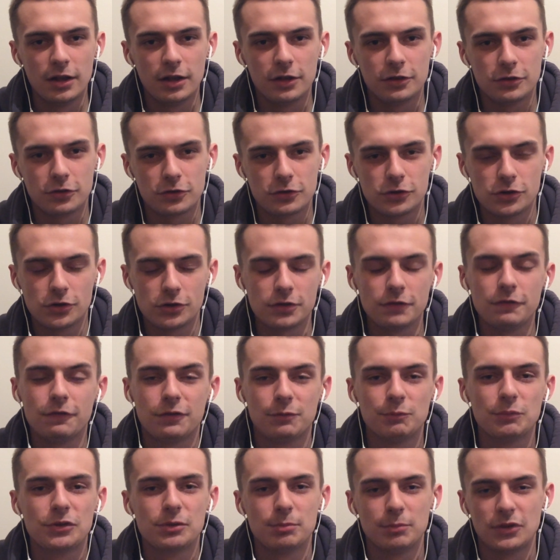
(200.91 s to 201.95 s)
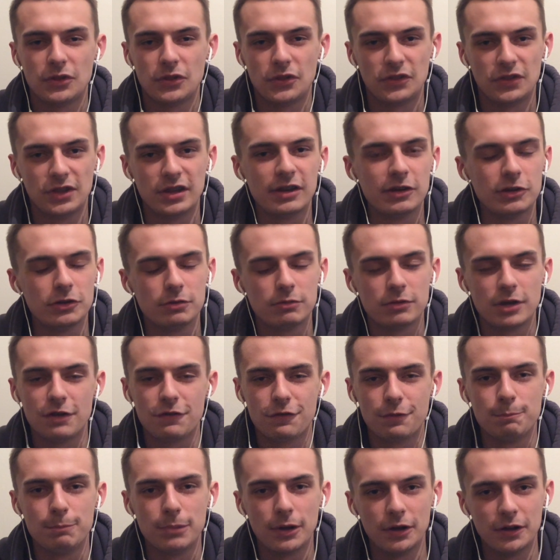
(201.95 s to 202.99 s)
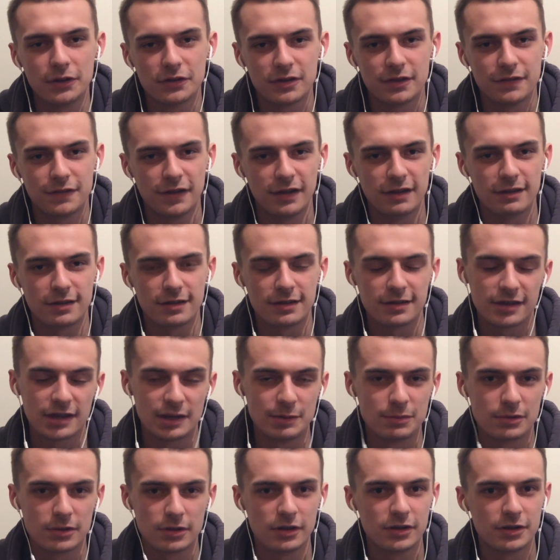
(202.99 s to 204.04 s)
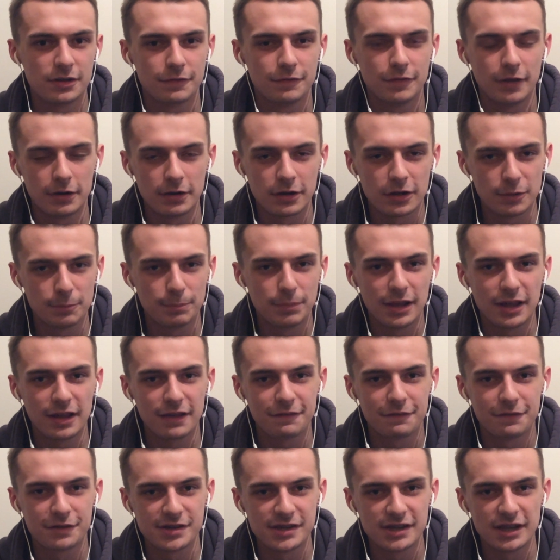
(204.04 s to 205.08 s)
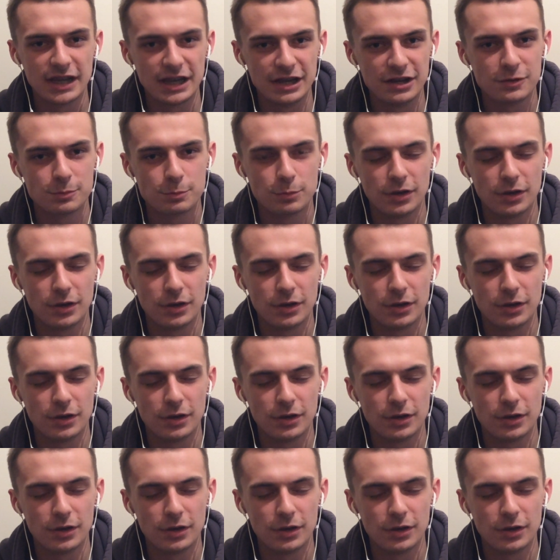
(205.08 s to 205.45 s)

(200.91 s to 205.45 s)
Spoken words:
just judging from some of the things you read from Barnsley fans, it seems that he's a very good player for his age,